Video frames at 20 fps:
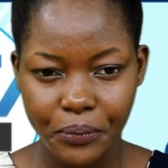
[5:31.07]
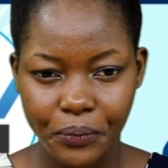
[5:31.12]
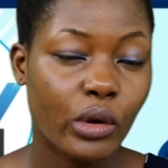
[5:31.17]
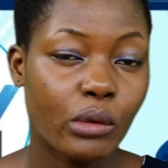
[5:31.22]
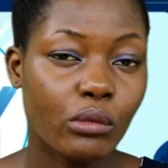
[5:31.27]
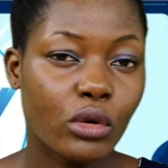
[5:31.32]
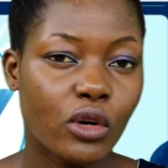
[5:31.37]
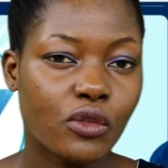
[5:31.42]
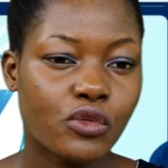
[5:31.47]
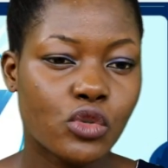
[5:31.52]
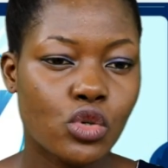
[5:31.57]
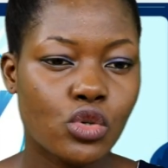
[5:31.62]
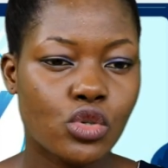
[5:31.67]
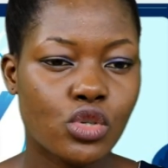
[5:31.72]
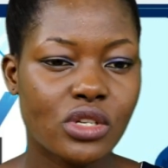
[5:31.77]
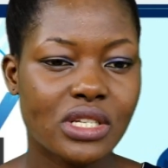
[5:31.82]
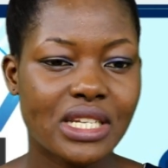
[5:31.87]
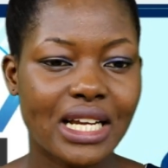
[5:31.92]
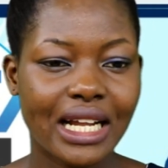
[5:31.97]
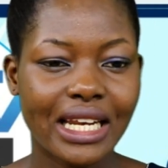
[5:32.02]
We move to
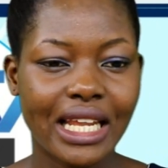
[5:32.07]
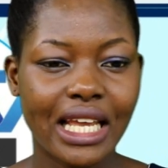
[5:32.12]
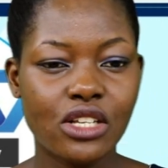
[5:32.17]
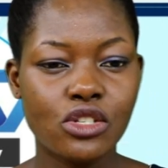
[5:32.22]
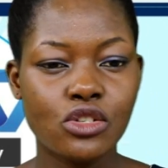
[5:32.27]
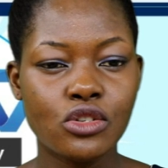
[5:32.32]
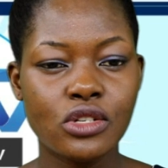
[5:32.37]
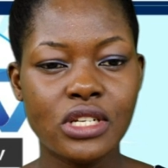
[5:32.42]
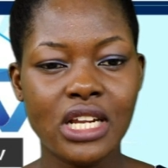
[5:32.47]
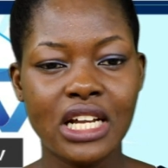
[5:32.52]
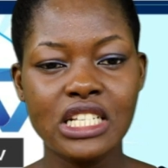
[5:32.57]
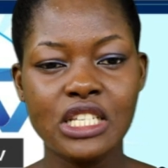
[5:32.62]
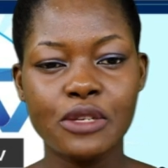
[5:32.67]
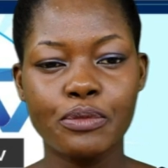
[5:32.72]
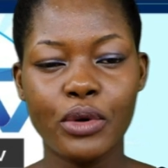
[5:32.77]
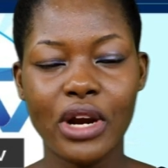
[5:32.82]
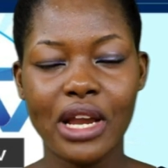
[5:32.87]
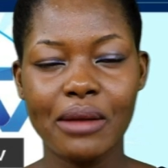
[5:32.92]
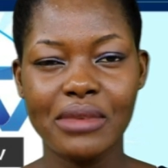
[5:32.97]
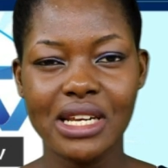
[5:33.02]
Sudan and
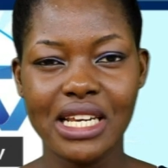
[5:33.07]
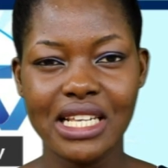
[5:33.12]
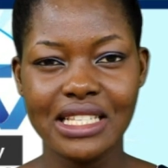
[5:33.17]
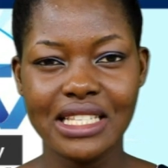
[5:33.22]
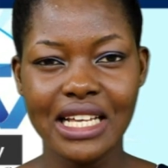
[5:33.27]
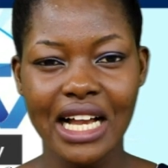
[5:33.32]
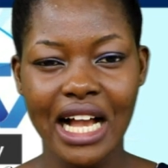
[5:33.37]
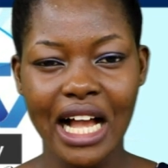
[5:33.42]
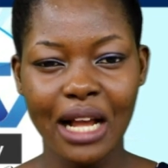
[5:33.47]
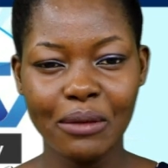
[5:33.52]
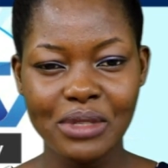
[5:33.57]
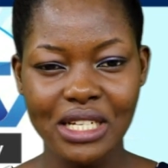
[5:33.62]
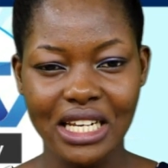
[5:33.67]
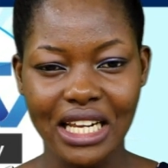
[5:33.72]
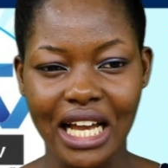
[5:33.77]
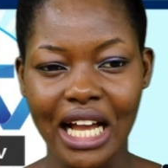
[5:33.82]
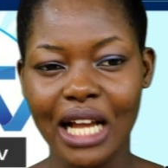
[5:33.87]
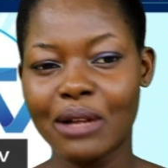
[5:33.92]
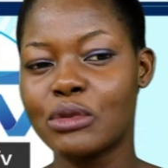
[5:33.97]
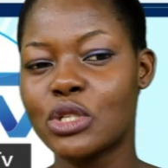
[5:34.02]
Sudan's Prime Minister
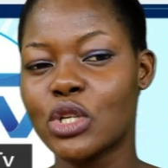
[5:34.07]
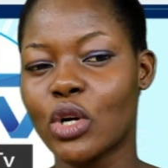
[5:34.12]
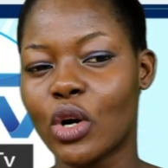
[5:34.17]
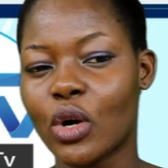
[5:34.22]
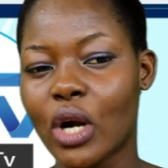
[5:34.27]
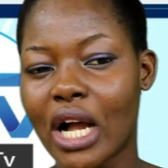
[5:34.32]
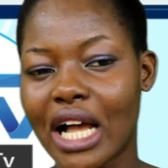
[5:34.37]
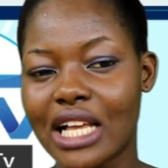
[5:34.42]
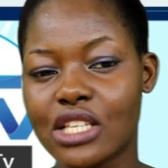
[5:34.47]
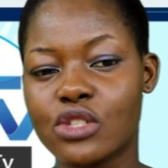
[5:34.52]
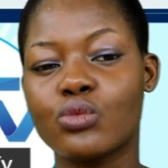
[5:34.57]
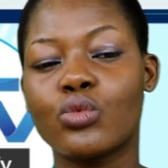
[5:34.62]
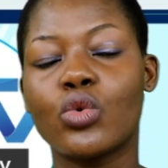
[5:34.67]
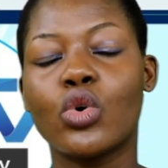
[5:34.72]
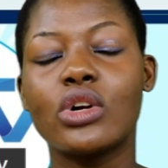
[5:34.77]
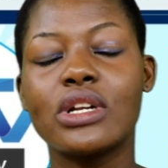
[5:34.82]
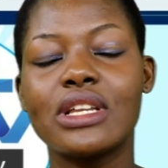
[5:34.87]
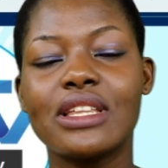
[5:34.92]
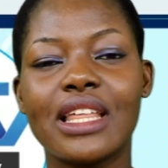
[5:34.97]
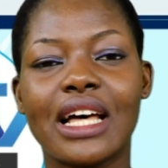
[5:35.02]
Abdullah Hamdok has
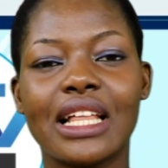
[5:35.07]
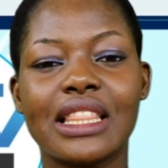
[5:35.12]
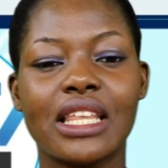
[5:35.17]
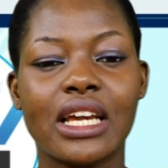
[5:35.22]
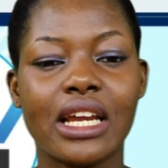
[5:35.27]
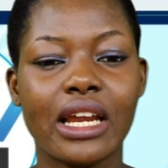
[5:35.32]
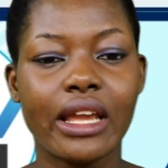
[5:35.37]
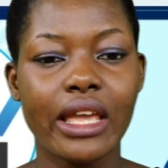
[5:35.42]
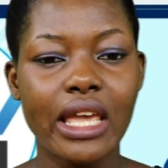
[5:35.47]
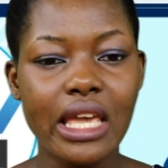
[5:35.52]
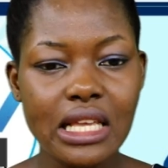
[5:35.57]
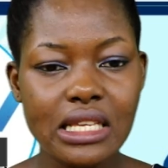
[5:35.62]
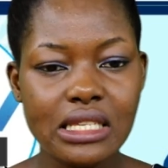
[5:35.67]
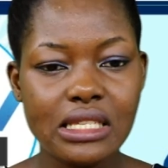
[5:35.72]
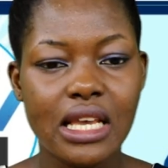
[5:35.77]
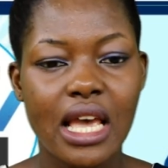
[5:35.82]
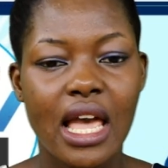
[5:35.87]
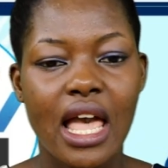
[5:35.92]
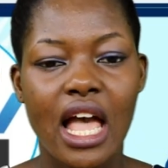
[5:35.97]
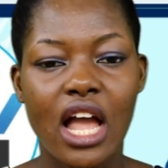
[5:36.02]
warned that there
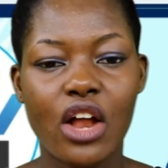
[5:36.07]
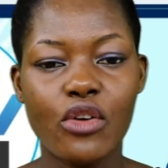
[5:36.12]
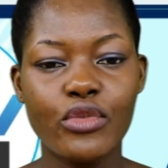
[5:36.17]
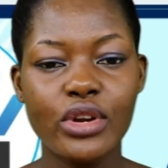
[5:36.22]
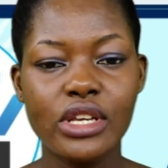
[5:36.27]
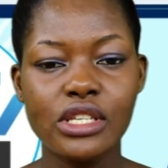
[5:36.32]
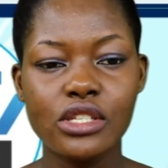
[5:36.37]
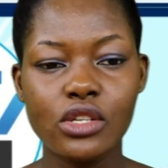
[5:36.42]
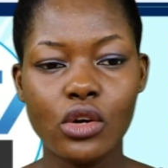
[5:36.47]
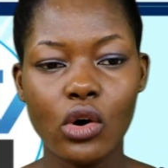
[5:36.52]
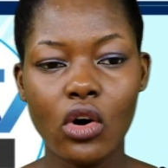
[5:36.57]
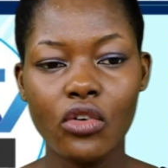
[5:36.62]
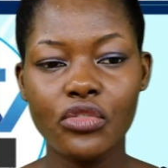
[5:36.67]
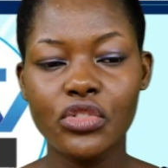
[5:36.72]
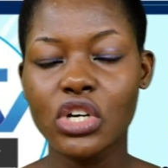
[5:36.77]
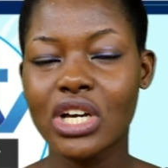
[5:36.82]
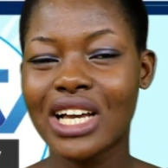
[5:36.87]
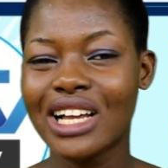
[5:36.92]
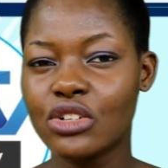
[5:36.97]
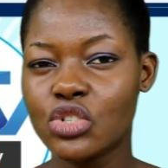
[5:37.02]
is a risk
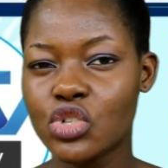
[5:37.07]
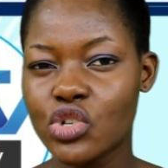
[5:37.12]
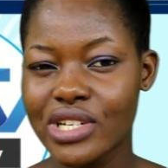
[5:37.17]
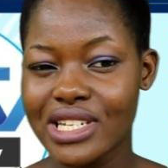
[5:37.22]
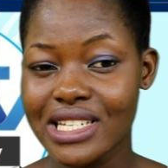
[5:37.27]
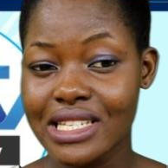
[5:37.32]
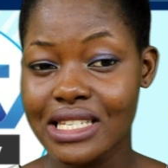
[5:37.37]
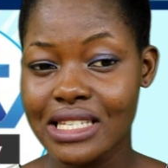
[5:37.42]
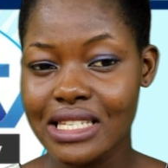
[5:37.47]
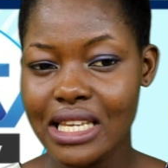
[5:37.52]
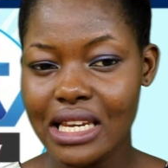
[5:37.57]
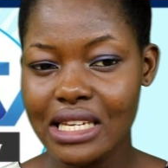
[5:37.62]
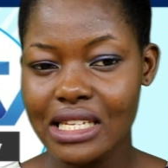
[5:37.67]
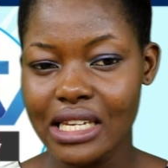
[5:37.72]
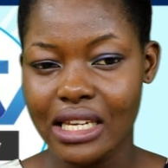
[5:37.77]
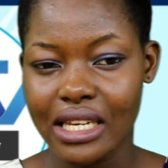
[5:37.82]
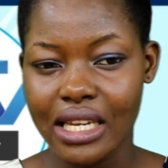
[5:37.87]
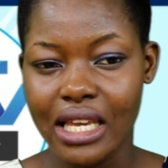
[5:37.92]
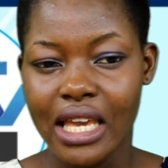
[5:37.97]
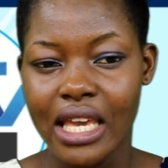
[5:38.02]
of the country
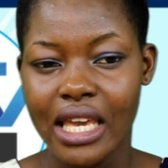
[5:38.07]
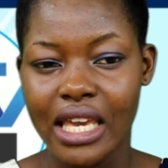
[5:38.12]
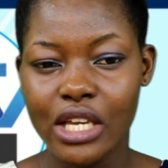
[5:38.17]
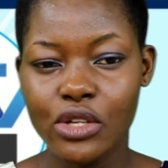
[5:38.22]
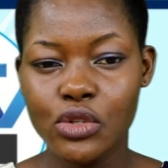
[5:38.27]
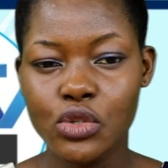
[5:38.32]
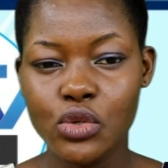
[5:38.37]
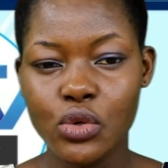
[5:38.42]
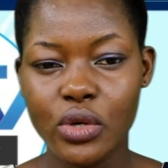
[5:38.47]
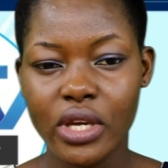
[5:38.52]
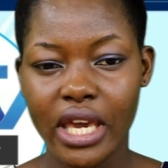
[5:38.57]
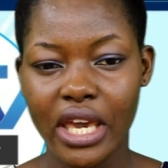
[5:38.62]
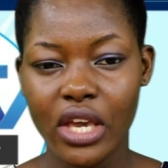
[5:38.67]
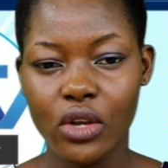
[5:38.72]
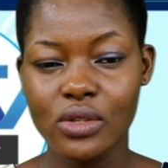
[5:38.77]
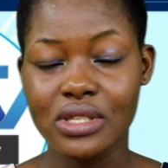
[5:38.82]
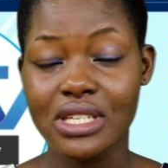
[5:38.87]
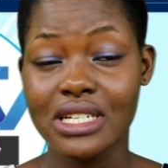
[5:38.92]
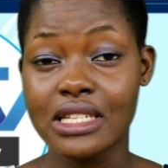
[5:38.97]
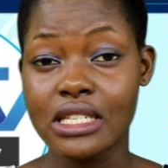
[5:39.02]
descending into
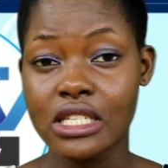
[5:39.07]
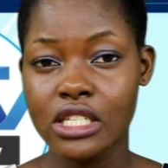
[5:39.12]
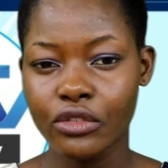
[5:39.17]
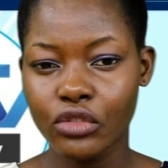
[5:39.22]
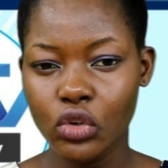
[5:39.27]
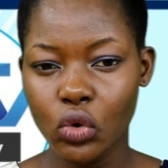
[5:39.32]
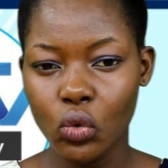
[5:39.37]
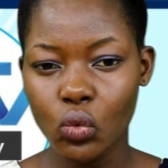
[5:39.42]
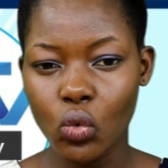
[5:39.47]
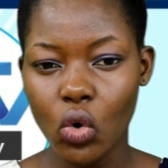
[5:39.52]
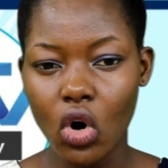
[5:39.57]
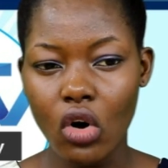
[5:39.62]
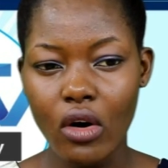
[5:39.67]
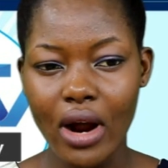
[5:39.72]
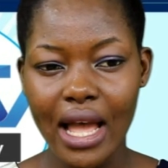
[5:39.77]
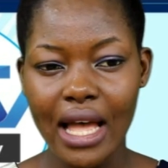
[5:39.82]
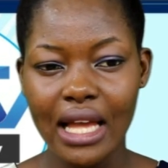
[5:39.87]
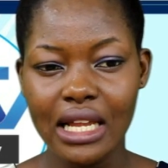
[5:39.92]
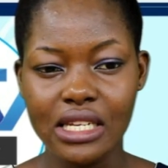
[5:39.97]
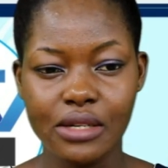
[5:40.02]
chaos and civil
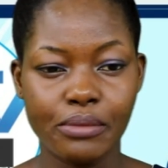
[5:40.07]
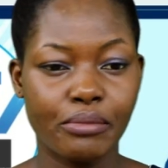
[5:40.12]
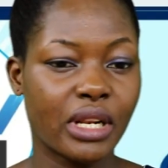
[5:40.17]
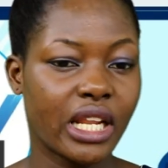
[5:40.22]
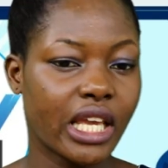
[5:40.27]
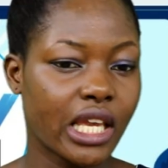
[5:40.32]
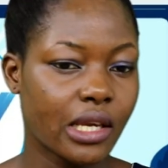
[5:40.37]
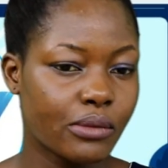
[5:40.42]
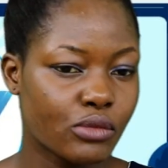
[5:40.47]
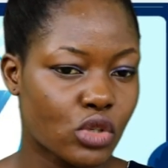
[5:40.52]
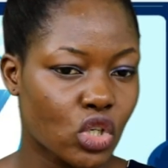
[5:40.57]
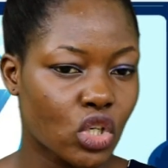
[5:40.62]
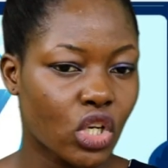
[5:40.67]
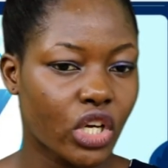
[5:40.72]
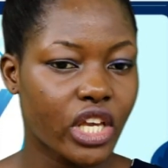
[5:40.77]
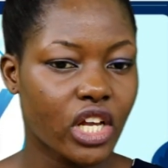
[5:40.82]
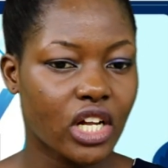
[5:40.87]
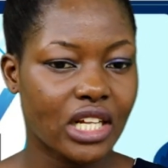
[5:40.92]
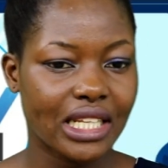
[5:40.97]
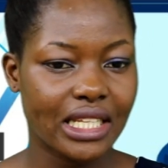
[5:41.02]
war and blamed
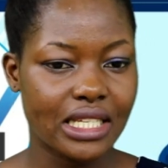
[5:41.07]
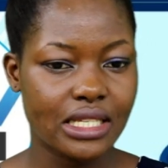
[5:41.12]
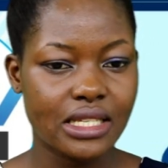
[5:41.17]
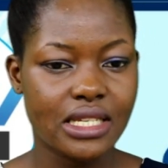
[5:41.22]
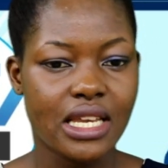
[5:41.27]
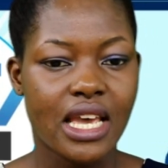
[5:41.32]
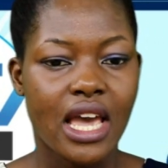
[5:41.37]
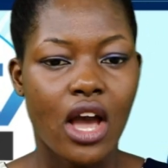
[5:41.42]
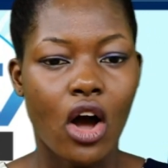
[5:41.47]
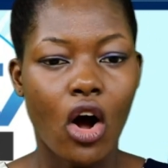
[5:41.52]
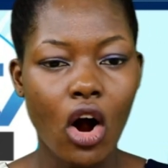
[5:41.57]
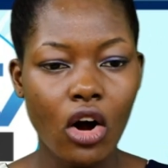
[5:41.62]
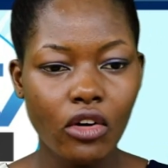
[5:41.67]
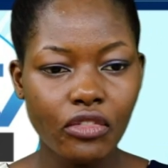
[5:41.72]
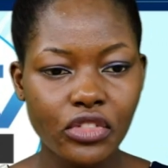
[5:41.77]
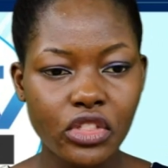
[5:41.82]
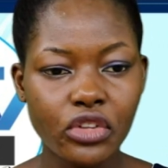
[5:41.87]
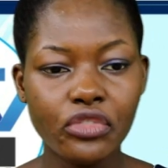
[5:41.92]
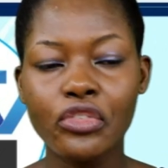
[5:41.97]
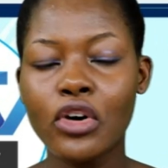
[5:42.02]
loyalists
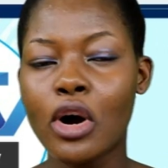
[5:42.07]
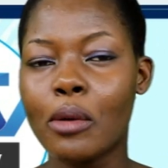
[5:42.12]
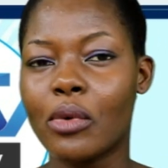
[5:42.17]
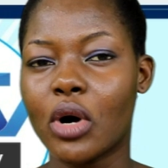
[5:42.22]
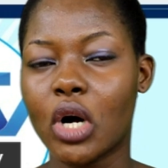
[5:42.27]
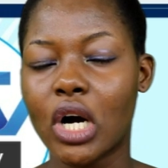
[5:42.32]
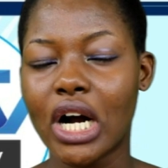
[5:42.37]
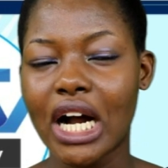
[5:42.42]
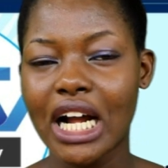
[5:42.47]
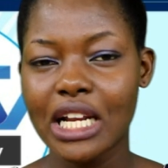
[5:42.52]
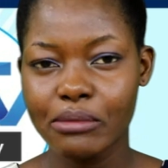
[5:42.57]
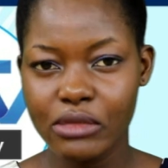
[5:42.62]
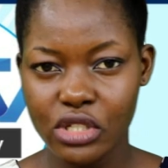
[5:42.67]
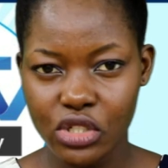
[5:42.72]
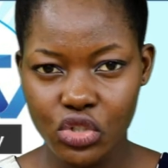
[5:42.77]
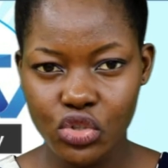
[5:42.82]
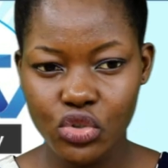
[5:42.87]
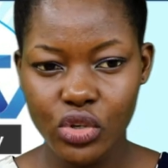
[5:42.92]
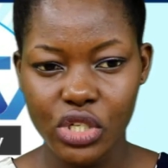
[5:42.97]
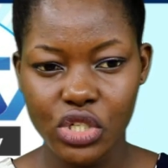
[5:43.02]
of the former
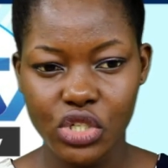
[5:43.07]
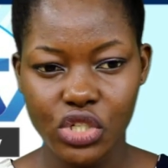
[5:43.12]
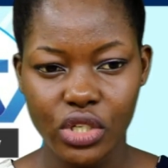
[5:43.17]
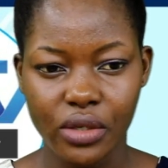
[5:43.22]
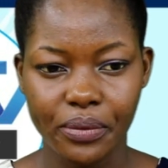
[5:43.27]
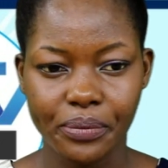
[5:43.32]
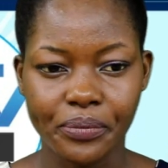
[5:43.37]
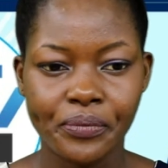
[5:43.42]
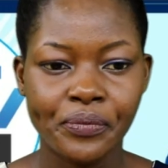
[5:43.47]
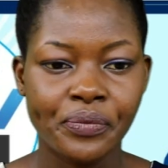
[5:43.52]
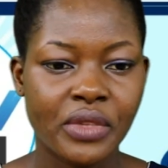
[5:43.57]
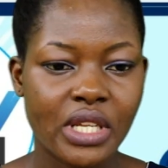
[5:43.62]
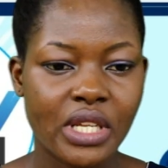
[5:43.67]
administration.